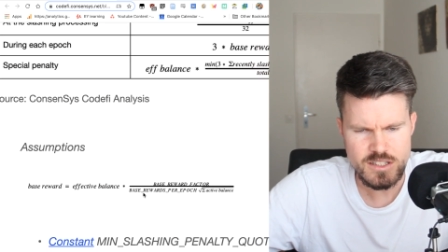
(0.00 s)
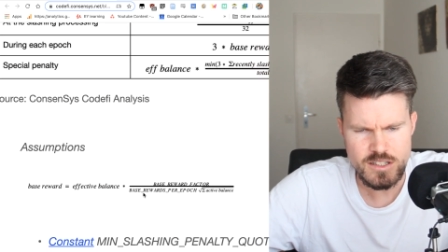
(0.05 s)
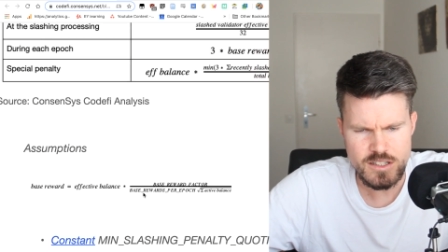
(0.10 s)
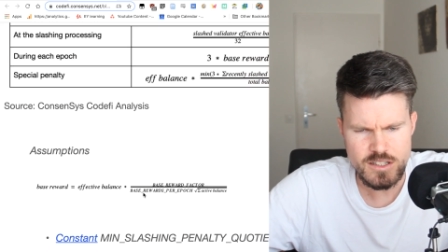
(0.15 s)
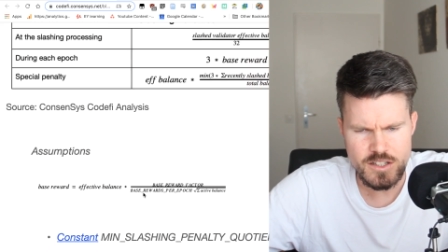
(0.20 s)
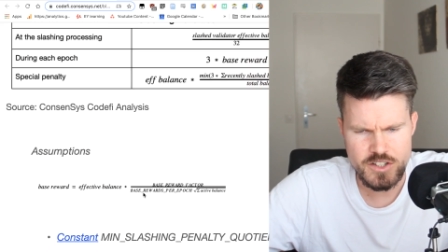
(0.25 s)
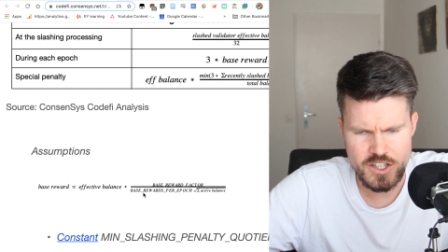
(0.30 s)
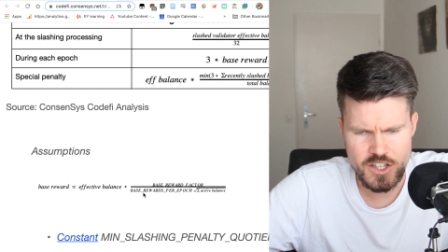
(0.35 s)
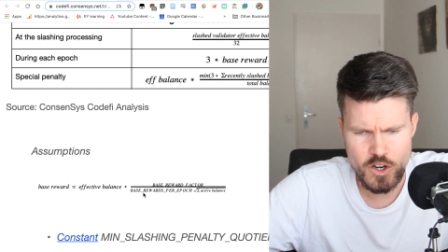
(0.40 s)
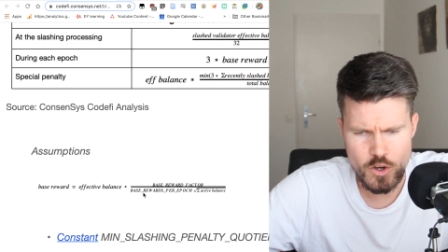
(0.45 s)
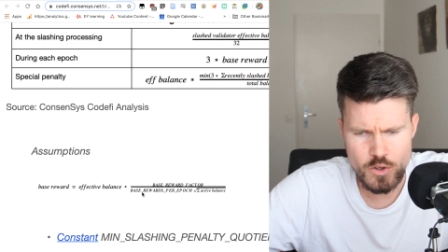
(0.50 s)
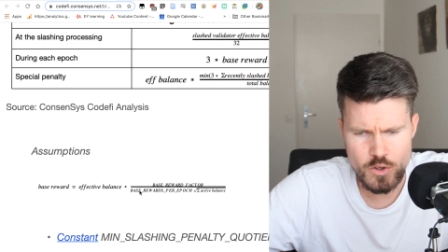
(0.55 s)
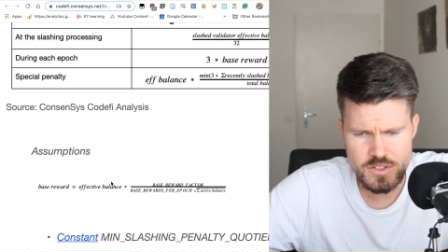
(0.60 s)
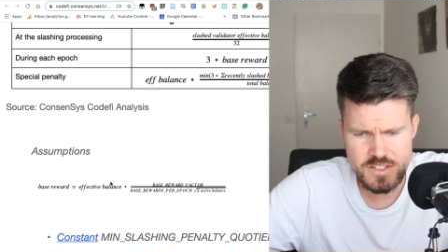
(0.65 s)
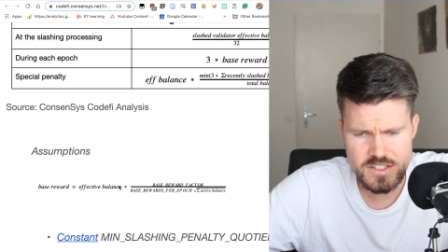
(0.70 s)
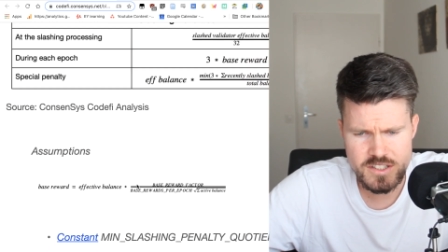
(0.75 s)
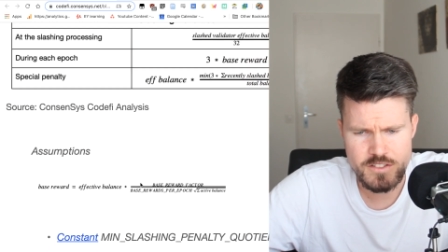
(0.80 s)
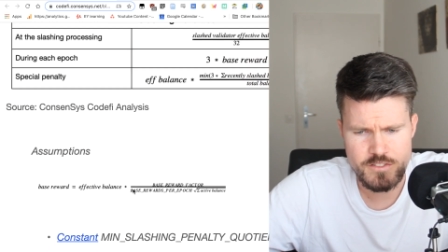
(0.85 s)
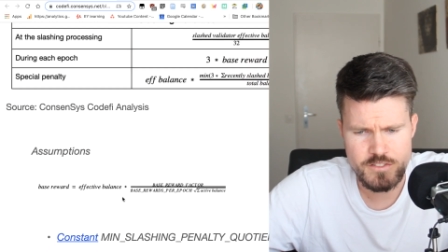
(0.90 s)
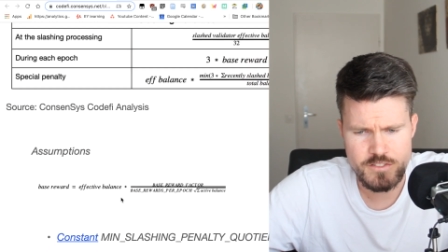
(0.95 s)
The
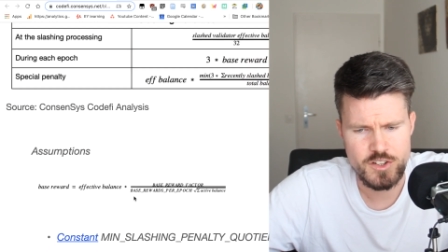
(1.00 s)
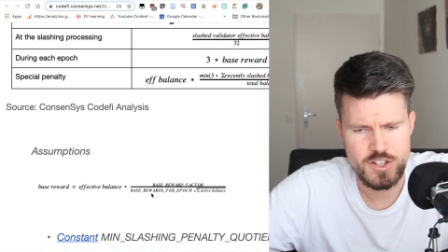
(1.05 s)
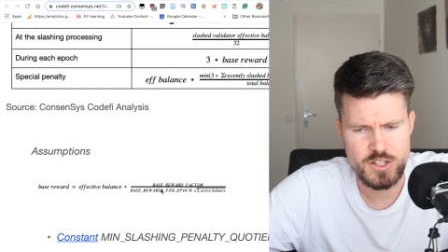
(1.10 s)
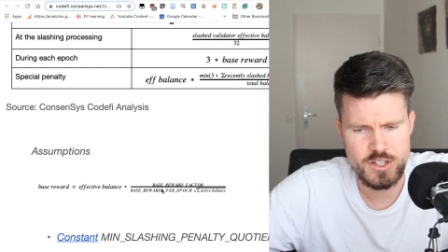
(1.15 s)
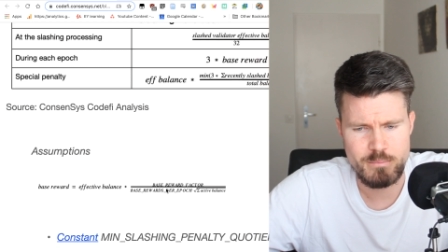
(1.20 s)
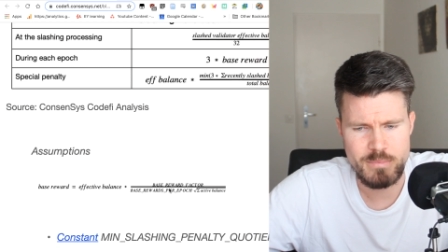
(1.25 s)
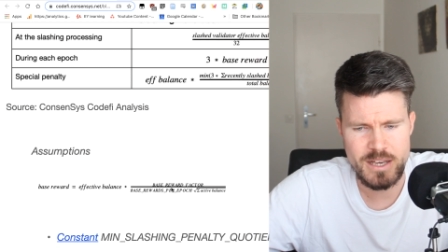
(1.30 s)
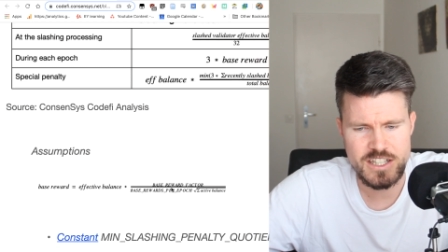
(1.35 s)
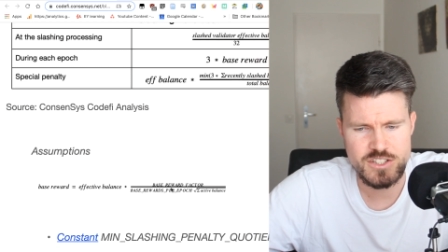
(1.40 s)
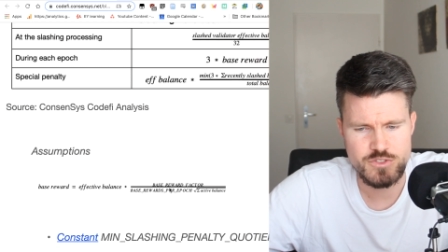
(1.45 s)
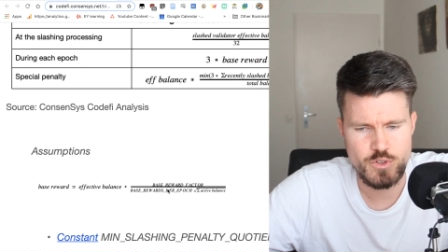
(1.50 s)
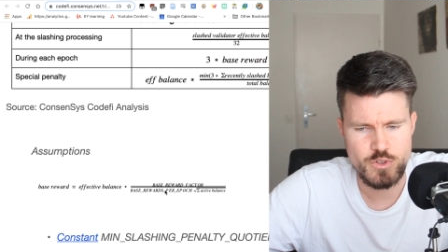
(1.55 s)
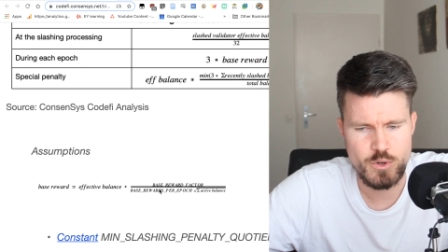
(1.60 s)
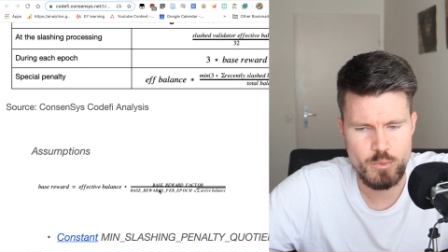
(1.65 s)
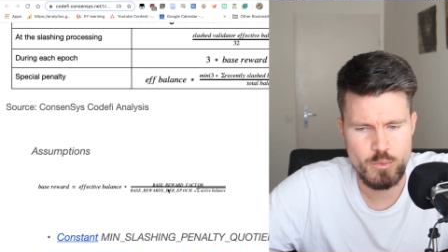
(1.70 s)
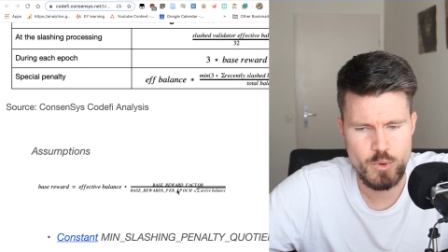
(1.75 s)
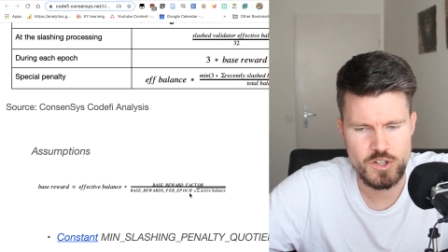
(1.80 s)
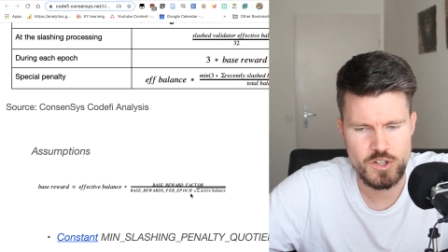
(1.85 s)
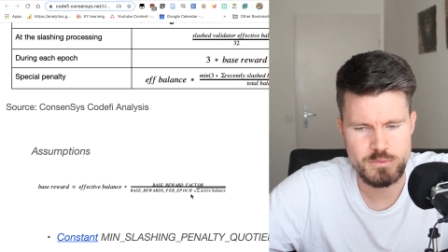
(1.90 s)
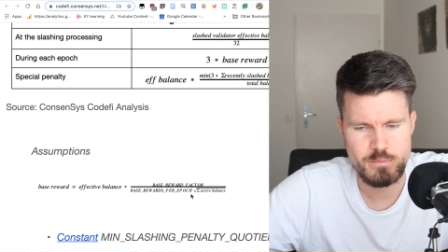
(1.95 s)
constant for the base
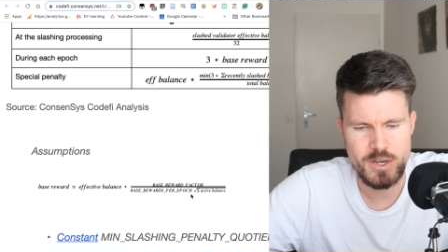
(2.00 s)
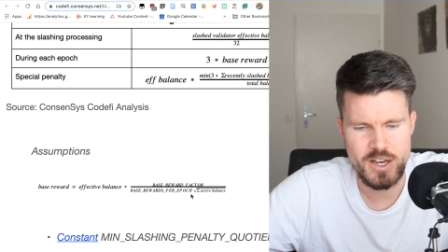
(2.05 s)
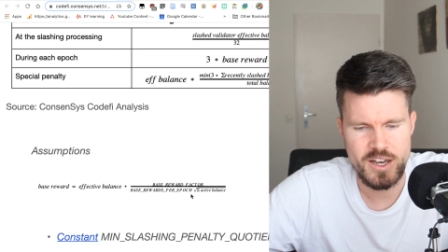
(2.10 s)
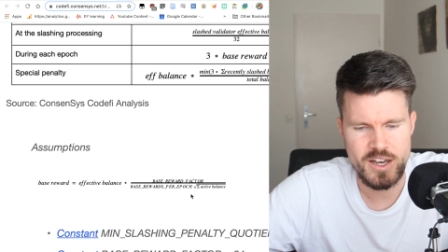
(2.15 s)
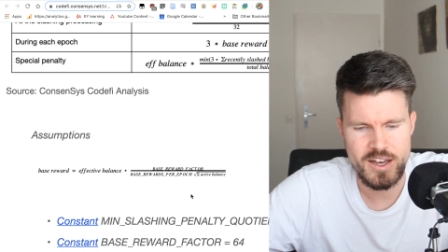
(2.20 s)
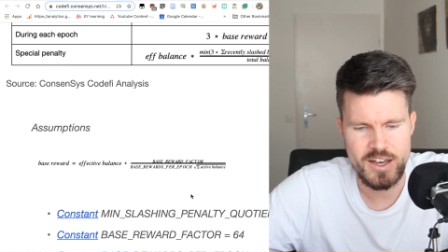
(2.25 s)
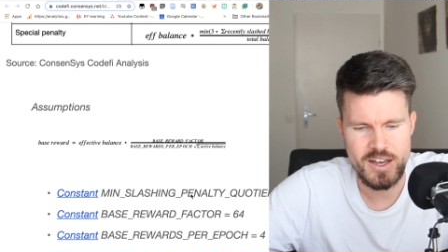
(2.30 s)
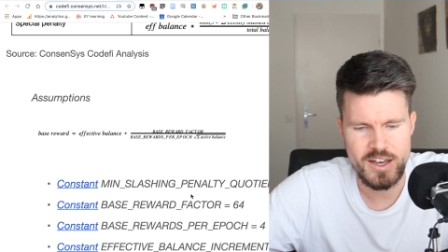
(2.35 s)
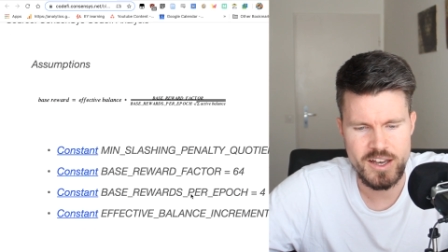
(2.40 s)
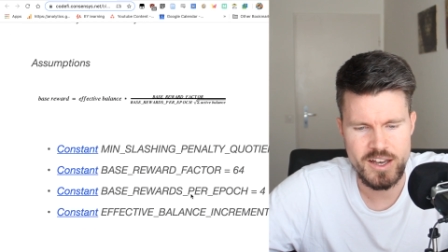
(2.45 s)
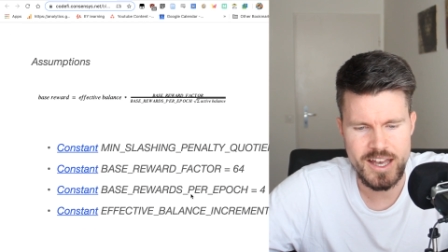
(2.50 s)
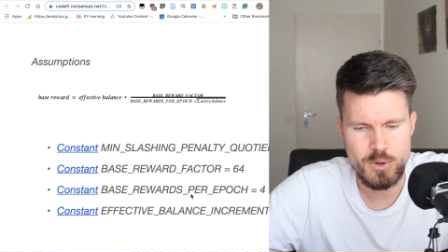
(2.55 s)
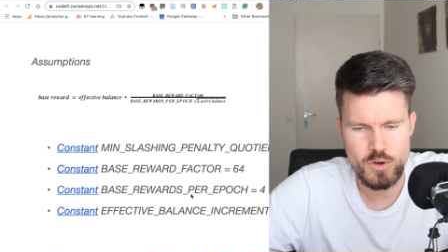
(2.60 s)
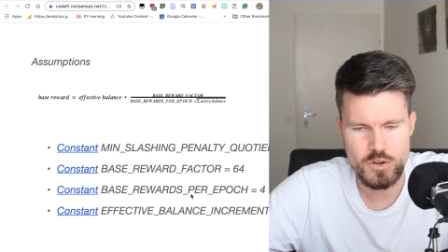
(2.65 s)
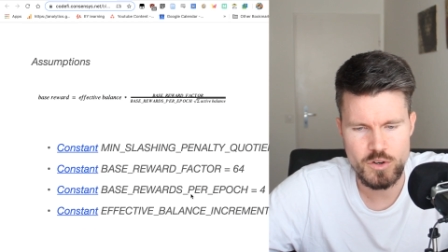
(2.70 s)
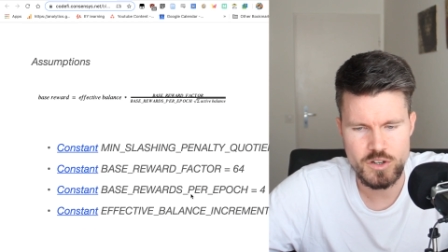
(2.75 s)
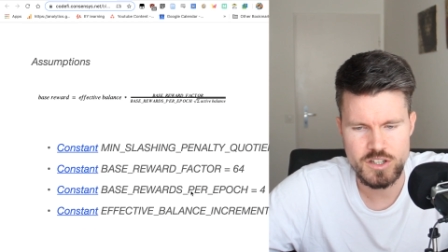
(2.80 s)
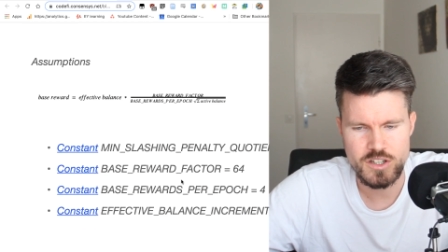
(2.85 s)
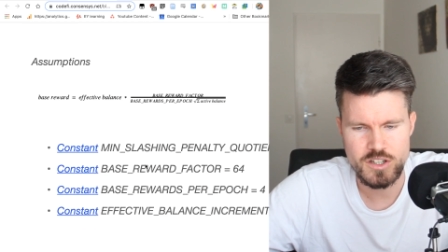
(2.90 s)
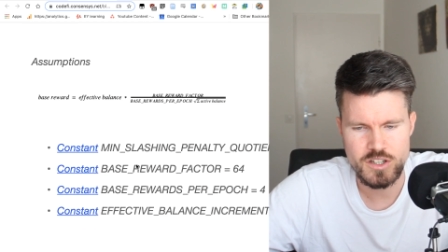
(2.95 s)
rewards per
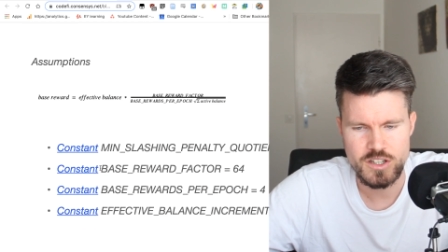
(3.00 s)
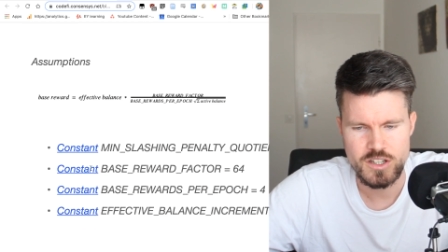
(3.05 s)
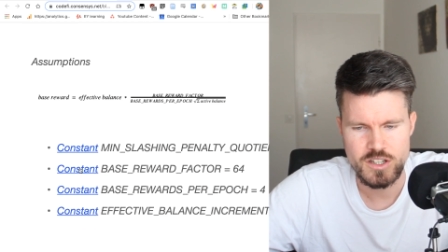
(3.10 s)
epoch